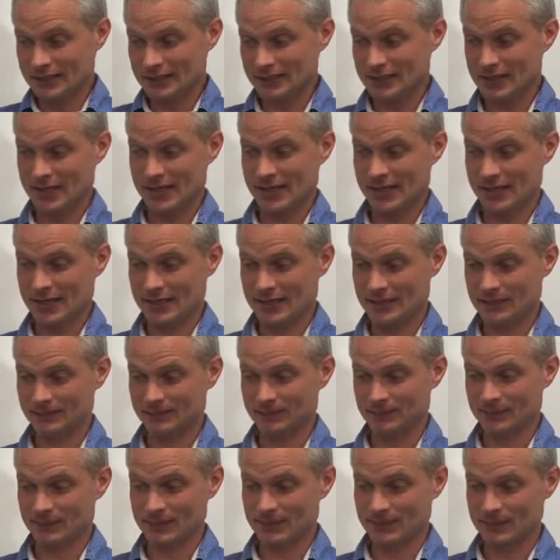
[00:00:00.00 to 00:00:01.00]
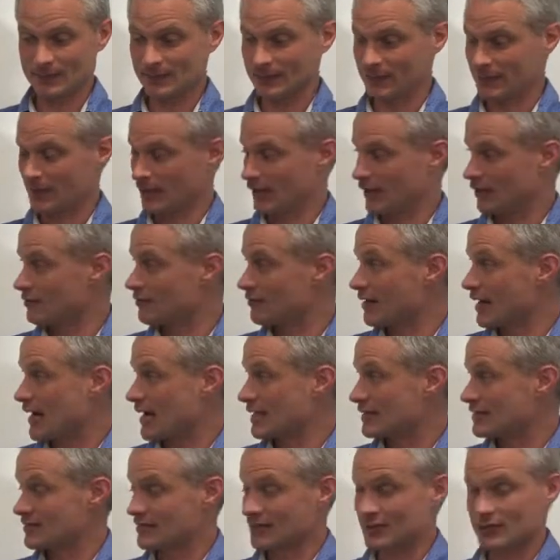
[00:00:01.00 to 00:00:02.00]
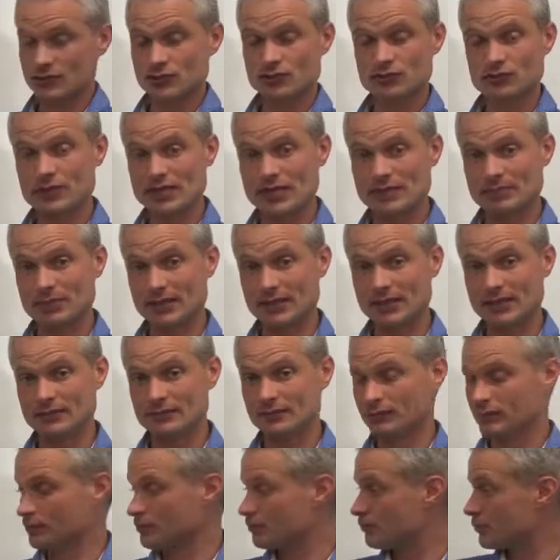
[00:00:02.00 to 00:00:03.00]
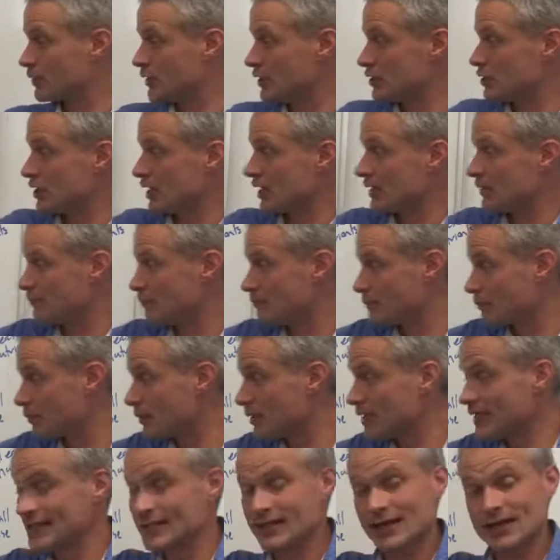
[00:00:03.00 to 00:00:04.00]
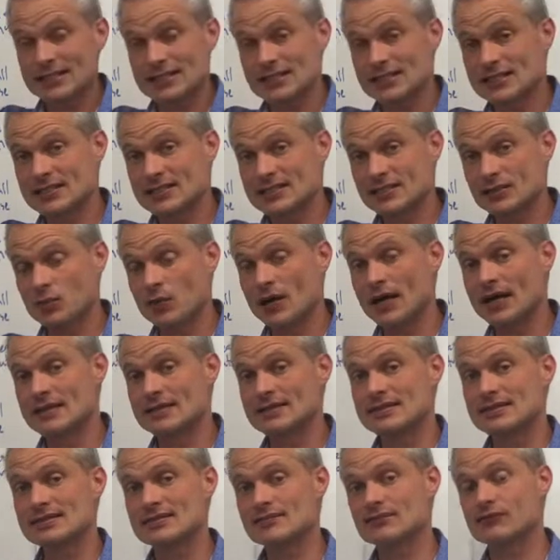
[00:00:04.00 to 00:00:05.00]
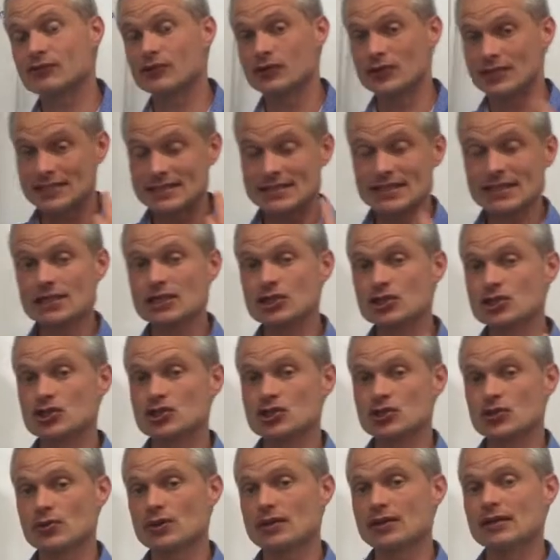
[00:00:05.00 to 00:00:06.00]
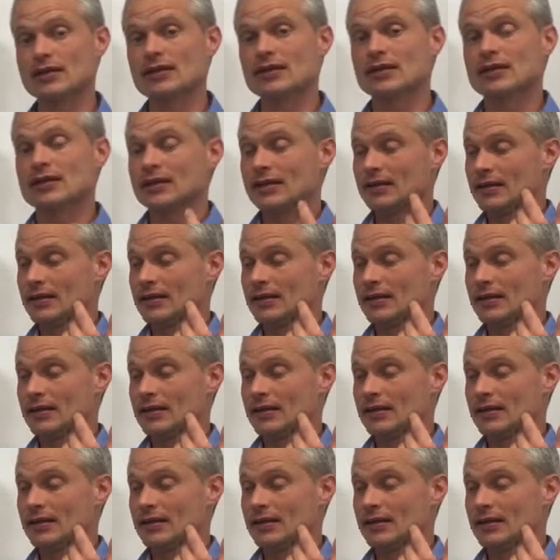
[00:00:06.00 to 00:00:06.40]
their grass that's already been pre-digested once for a second chewing,